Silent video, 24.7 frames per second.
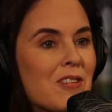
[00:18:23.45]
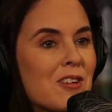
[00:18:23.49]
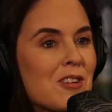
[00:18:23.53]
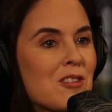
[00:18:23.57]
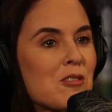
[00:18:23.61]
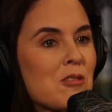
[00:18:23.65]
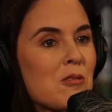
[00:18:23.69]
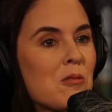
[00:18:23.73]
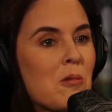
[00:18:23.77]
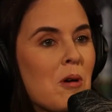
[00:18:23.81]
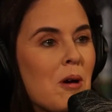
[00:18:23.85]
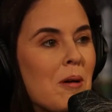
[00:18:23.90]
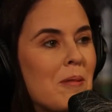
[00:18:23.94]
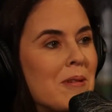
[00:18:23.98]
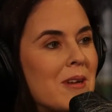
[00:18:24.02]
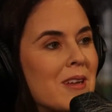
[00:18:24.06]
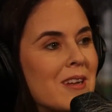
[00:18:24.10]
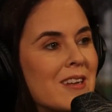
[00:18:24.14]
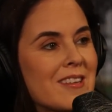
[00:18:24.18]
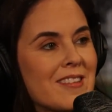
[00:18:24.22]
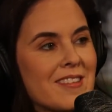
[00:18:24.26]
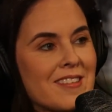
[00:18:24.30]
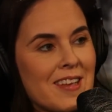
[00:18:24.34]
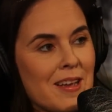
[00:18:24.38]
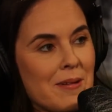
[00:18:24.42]
into a
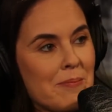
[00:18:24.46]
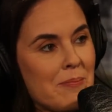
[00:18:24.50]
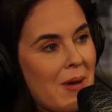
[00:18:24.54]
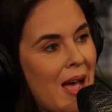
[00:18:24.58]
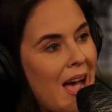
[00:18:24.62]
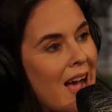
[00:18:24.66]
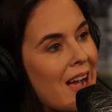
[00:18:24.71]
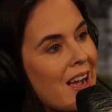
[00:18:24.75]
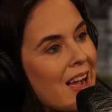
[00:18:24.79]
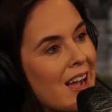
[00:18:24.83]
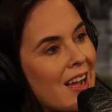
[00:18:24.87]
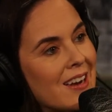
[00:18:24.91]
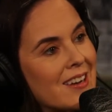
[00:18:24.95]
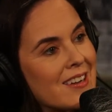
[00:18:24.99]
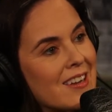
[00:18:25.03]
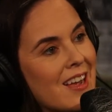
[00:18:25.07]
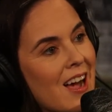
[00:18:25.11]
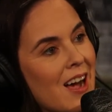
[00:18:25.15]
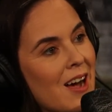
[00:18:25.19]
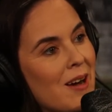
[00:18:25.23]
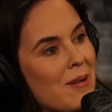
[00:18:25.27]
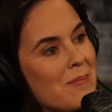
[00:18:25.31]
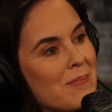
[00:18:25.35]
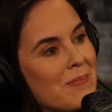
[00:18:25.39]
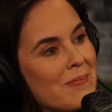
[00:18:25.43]
woman to stay back on
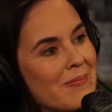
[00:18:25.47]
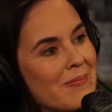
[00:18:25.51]
top.